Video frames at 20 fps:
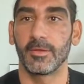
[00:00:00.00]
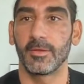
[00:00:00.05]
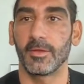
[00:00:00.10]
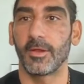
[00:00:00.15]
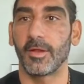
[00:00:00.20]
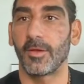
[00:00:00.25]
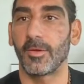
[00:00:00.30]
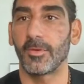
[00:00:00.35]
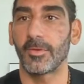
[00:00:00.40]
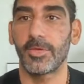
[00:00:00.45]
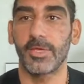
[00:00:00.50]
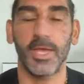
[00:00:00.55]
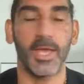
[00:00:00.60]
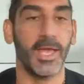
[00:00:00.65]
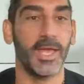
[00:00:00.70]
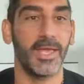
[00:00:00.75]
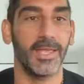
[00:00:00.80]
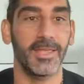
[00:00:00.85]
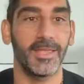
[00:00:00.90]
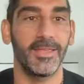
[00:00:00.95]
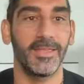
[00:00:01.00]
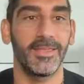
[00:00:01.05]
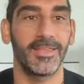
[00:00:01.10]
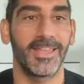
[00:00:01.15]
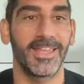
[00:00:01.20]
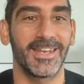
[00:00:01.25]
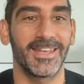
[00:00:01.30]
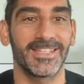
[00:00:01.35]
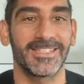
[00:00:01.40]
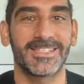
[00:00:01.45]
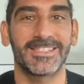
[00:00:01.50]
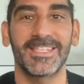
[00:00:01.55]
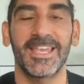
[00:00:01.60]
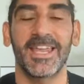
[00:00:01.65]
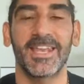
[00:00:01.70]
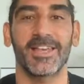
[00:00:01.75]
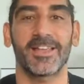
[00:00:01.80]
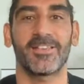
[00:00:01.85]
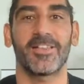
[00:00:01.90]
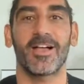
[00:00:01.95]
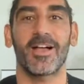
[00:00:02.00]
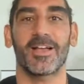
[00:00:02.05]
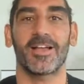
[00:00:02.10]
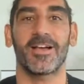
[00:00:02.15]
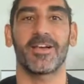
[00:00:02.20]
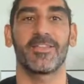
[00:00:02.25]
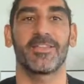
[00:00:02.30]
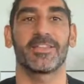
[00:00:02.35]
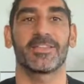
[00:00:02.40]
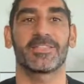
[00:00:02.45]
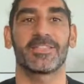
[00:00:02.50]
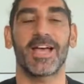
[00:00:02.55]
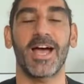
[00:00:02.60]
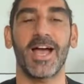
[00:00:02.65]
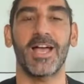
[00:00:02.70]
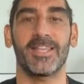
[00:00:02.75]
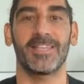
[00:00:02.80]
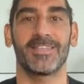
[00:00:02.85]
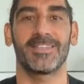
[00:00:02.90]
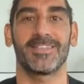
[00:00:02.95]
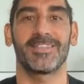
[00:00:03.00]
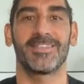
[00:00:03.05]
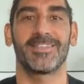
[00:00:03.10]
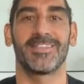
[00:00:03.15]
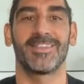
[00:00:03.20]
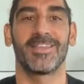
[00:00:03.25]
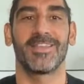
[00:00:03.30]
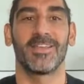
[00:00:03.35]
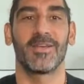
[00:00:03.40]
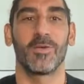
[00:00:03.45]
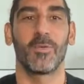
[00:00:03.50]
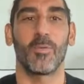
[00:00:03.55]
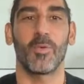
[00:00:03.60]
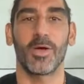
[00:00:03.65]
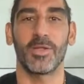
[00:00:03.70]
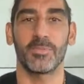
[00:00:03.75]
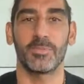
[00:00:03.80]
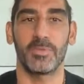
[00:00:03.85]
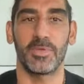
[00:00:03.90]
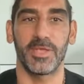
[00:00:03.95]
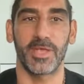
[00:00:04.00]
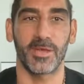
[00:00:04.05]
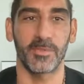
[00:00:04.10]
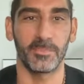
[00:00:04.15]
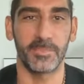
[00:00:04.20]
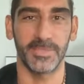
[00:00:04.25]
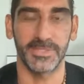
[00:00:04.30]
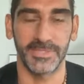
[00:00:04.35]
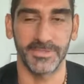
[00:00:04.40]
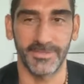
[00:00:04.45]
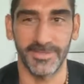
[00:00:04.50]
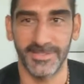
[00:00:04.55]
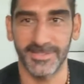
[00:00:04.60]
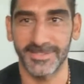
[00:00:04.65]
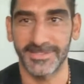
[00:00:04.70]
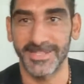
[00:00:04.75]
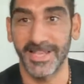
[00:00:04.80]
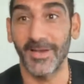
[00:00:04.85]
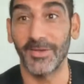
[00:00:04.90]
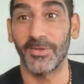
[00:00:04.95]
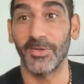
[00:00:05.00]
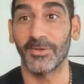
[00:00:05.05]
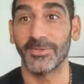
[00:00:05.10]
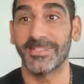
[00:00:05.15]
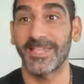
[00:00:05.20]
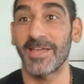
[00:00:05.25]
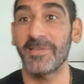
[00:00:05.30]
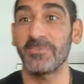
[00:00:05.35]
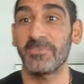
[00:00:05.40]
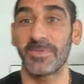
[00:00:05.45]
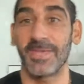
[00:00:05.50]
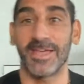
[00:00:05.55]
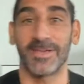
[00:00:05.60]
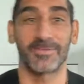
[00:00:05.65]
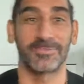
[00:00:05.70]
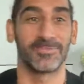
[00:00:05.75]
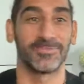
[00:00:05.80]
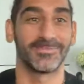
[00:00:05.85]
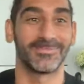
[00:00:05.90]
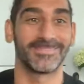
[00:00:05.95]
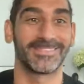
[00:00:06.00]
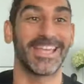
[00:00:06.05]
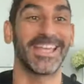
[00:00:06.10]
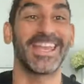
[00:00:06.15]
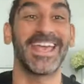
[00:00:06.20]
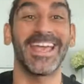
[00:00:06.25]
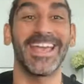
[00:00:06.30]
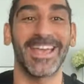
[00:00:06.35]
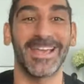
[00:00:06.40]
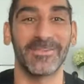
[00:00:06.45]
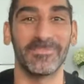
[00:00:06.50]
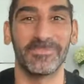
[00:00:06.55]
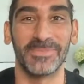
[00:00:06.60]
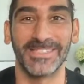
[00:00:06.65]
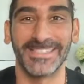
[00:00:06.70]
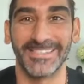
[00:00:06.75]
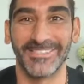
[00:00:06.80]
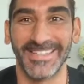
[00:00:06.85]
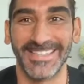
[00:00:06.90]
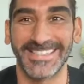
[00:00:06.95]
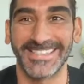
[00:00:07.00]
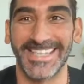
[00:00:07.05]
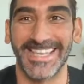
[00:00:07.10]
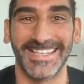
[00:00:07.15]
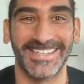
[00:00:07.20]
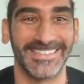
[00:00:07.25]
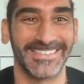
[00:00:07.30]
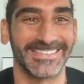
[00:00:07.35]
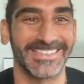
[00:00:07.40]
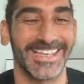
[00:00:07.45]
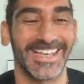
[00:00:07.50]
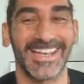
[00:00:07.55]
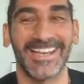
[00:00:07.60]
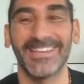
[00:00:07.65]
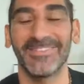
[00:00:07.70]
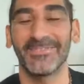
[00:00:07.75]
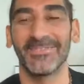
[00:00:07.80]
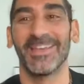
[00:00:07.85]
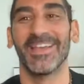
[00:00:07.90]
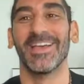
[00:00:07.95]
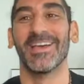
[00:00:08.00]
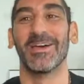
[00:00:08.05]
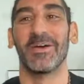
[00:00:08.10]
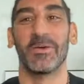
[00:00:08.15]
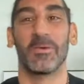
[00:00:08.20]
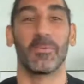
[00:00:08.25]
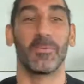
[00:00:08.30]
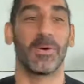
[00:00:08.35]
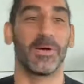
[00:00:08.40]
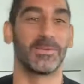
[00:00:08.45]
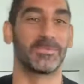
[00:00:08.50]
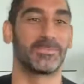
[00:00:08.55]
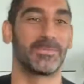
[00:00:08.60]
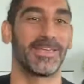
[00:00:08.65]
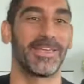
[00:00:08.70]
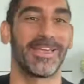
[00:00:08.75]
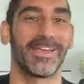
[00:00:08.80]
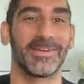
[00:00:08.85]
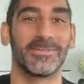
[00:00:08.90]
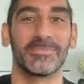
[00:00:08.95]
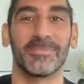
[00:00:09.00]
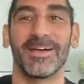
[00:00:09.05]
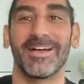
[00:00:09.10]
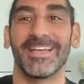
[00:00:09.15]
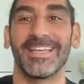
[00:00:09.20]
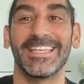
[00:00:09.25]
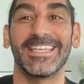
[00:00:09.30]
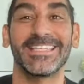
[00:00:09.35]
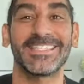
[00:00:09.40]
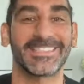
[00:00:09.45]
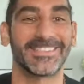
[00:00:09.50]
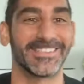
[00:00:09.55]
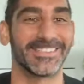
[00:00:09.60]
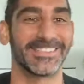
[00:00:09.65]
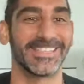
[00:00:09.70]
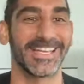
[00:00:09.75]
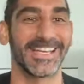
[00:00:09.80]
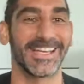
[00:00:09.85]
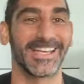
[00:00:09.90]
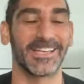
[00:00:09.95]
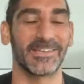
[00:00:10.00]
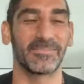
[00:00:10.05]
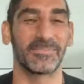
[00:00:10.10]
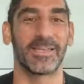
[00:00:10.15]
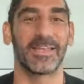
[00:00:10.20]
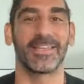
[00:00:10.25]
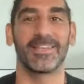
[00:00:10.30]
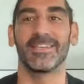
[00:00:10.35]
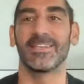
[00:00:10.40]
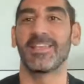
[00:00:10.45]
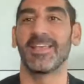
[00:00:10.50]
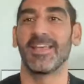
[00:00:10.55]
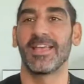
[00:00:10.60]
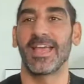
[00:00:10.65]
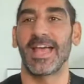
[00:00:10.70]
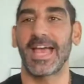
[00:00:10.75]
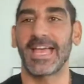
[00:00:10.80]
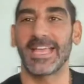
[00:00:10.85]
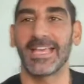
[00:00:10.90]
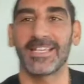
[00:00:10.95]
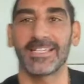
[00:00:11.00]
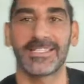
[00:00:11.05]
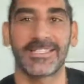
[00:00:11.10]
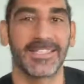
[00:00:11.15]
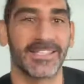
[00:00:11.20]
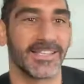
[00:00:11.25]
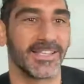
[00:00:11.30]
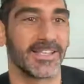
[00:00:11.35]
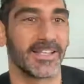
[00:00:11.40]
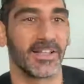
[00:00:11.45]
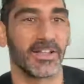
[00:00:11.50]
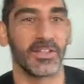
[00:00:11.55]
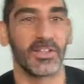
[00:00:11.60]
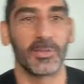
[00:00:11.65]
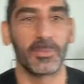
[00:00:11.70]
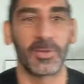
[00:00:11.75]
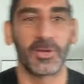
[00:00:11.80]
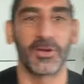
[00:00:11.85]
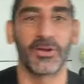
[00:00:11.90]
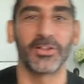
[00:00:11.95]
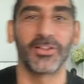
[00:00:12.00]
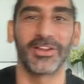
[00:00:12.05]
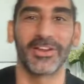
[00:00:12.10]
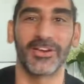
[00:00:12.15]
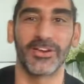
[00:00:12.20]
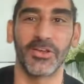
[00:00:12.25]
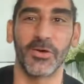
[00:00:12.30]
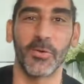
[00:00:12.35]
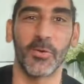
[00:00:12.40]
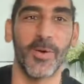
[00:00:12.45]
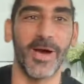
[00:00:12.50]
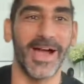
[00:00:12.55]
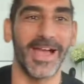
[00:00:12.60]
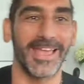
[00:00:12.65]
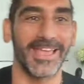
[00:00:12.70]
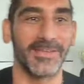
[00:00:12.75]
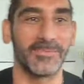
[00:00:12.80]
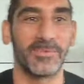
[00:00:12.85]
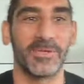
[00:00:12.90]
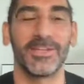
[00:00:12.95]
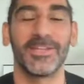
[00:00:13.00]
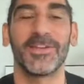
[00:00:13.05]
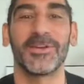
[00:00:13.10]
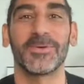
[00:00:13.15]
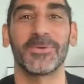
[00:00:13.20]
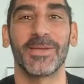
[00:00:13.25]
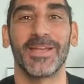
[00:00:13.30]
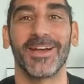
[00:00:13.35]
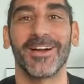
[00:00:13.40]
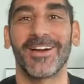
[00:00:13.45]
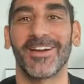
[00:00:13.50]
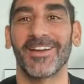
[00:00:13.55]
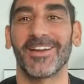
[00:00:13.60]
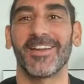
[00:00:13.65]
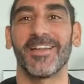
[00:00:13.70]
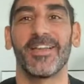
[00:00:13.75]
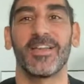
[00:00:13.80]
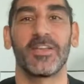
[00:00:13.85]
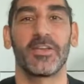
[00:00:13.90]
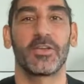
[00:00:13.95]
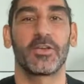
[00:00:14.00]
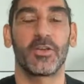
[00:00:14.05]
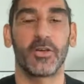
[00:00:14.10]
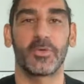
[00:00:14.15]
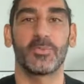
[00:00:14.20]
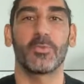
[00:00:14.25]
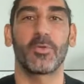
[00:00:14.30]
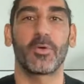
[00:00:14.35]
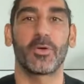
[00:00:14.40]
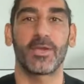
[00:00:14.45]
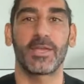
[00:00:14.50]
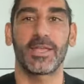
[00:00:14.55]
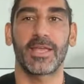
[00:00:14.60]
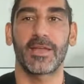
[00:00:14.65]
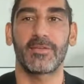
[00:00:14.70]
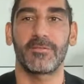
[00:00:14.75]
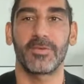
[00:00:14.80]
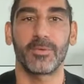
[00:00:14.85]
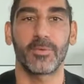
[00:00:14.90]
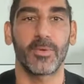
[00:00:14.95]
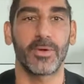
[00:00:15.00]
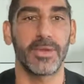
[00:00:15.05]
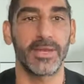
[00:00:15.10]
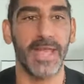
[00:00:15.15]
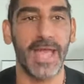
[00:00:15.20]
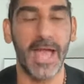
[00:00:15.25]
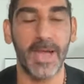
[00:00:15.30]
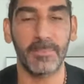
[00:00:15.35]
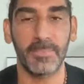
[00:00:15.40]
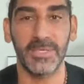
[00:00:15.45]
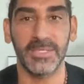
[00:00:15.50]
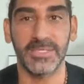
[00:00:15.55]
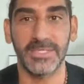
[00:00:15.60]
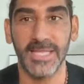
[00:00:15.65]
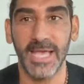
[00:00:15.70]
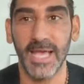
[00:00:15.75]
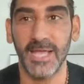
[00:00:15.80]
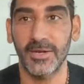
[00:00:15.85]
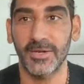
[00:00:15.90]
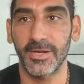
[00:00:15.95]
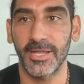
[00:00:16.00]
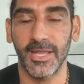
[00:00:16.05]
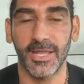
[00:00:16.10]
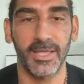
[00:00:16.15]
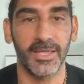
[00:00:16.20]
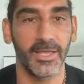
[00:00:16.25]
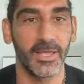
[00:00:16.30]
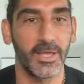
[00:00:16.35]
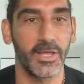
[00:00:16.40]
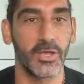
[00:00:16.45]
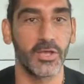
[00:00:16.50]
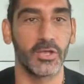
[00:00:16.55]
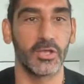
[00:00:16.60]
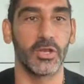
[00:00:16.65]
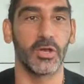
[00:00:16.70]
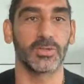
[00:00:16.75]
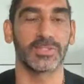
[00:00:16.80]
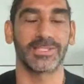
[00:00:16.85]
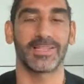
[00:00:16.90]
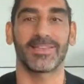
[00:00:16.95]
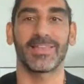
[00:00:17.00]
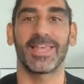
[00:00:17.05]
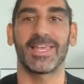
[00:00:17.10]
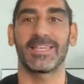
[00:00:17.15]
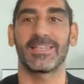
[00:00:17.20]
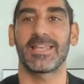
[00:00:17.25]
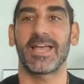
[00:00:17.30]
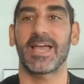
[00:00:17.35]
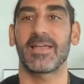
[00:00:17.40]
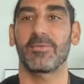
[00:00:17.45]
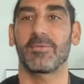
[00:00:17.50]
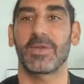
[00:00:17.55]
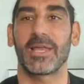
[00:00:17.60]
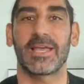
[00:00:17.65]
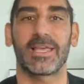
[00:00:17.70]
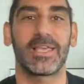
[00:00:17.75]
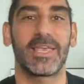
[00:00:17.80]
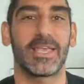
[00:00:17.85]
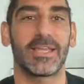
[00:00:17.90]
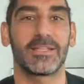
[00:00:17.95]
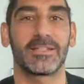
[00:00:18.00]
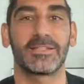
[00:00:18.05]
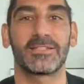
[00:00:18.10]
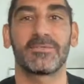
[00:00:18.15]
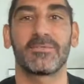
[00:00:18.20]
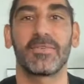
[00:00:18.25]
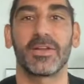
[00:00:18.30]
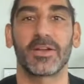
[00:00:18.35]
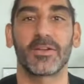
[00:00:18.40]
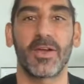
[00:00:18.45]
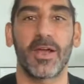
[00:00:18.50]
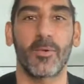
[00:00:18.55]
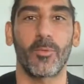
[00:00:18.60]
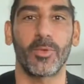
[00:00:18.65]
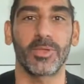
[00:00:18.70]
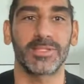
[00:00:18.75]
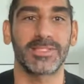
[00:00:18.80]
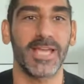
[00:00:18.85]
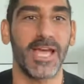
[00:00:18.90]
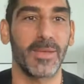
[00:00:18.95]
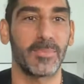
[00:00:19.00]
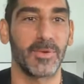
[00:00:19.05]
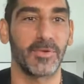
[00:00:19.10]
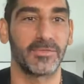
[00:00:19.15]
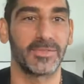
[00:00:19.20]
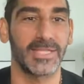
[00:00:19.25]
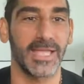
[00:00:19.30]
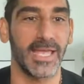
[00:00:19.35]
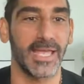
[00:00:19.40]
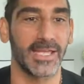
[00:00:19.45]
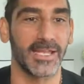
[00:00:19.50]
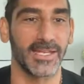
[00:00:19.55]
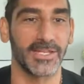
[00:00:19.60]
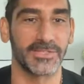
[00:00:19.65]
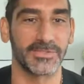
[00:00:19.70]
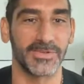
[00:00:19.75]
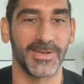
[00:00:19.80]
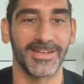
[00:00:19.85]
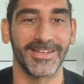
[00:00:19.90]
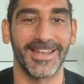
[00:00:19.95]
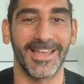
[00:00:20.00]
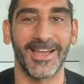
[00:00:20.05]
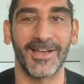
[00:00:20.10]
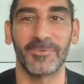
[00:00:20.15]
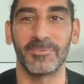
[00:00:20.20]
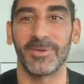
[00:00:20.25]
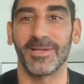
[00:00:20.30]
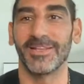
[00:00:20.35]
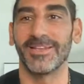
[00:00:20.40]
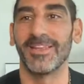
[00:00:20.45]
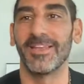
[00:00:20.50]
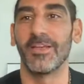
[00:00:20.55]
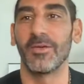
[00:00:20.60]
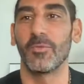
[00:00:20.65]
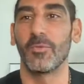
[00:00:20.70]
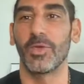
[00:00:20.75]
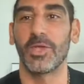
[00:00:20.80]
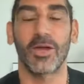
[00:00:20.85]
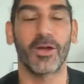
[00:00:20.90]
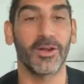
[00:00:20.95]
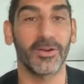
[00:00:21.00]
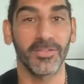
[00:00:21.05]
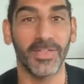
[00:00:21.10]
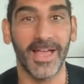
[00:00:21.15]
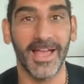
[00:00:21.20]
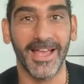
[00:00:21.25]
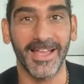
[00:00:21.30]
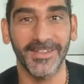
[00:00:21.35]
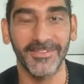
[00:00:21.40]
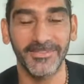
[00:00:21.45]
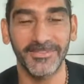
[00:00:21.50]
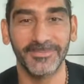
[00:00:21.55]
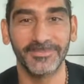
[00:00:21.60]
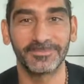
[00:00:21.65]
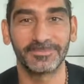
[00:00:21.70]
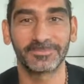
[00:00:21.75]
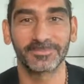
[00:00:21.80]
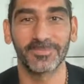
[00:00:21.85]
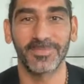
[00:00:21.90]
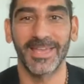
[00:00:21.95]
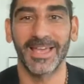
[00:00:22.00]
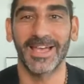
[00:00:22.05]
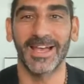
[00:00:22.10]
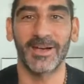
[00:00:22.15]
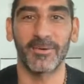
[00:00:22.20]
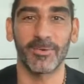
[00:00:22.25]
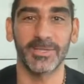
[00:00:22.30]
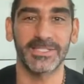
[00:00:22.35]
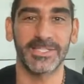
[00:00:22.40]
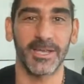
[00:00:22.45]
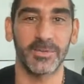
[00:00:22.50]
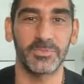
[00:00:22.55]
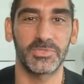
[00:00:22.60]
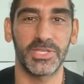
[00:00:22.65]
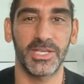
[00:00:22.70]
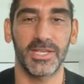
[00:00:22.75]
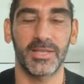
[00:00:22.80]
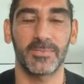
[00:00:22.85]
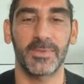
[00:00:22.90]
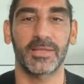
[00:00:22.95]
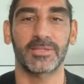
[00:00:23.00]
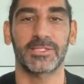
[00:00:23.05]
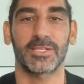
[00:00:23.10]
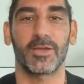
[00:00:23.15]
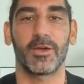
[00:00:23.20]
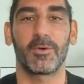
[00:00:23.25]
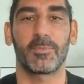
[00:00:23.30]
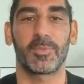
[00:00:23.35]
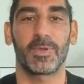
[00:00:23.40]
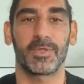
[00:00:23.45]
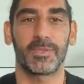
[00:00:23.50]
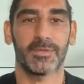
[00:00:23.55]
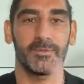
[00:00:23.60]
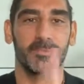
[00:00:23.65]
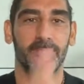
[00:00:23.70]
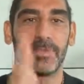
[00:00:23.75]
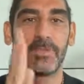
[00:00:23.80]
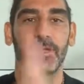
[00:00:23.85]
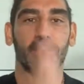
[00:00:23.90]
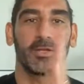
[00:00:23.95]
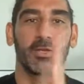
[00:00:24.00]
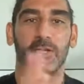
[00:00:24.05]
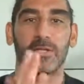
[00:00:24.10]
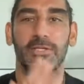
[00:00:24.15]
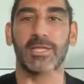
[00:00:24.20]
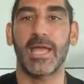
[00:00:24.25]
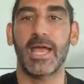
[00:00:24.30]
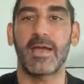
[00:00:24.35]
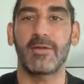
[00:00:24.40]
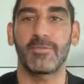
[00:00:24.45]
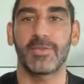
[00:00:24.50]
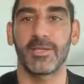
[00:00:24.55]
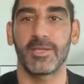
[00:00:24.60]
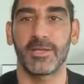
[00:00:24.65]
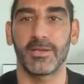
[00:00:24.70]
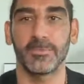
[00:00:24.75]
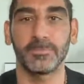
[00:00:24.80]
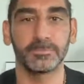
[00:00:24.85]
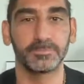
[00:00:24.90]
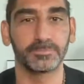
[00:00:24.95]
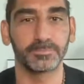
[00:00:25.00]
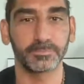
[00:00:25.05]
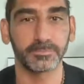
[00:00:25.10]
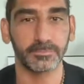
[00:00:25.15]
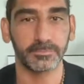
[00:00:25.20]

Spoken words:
Okay, it is 10 o'clock on the dot, 1 p.m. Pacific. Oh no, 10 p.m., 10 a.m. Pacific Standard Time, 1 p.m. Eastern Time, and I guess a little bit earlier in Hawaii. But here we are. Good morning, everyone. Happy Saturday. You know, it's a late night when I can't figure out what time of day it is right now, but we are live. What's up, Jim? How's it going, brother? Good to have you here.